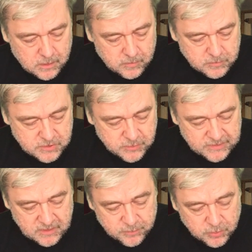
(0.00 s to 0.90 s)
So in
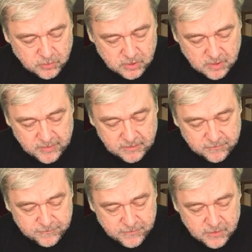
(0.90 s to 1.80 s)
the book, I mean,
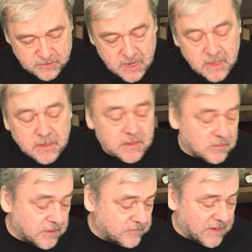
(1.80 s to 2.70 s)
you don't
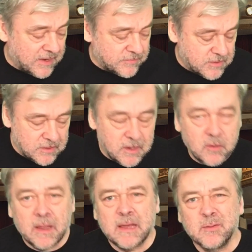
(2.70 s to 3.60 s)
even have to know
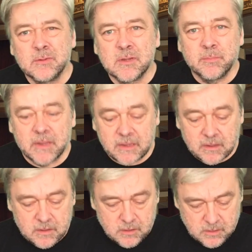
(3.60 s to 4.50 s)
how to
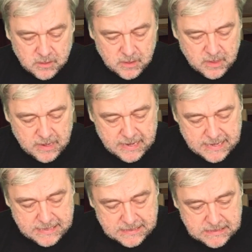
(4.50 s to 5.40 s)
make
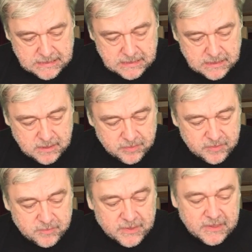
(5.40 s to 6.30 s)
the
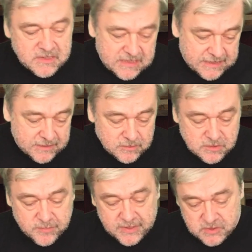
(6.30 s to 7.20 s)
minor scales,
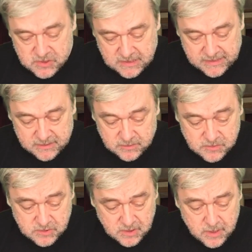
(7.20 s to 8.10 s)
the major
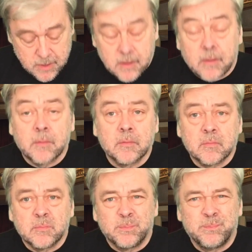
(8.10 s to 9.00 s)
scales,
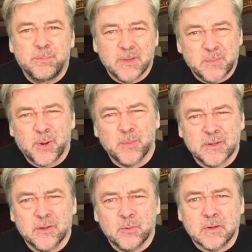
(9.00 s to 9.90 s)
but you probably
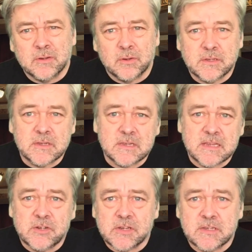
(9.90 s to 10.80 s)
do want to, because it's
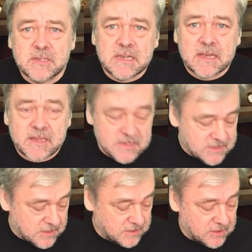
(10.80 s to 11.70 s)
interesting to see how that's
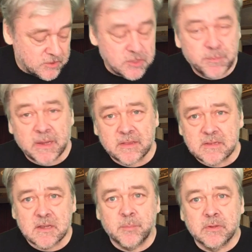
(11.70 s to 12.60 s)
done. You can just pick this
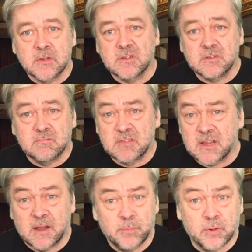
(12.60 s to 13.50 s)
up and just
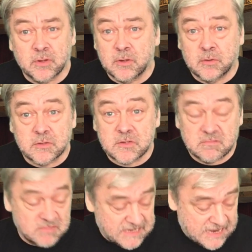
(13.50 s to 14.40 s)
start putting chords
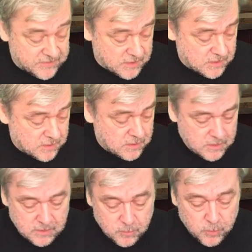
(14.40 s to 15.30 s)
together
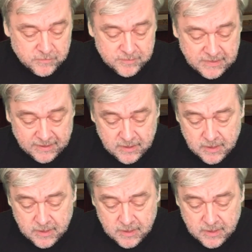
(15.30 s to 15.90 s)
and work from that.